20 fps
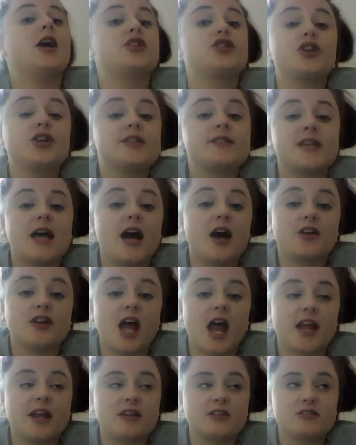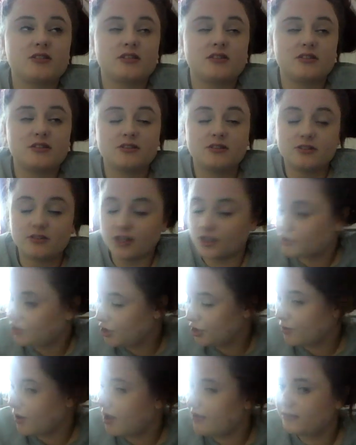Turns out, like, the
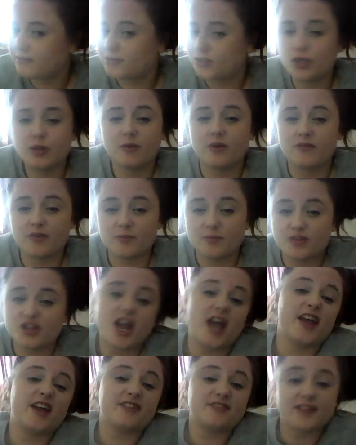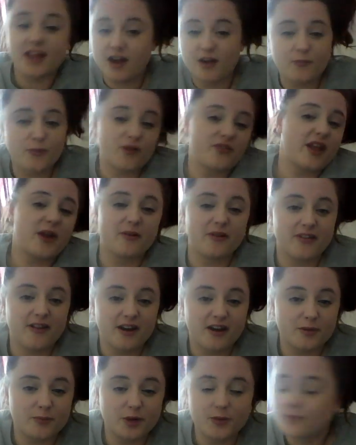two of them jetted, they weren't there
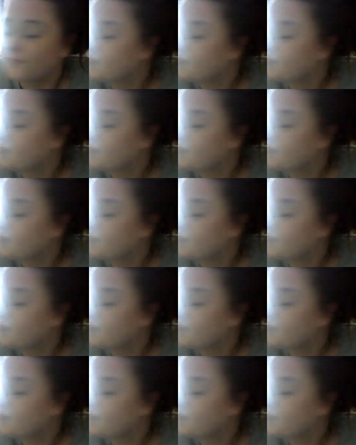anymore.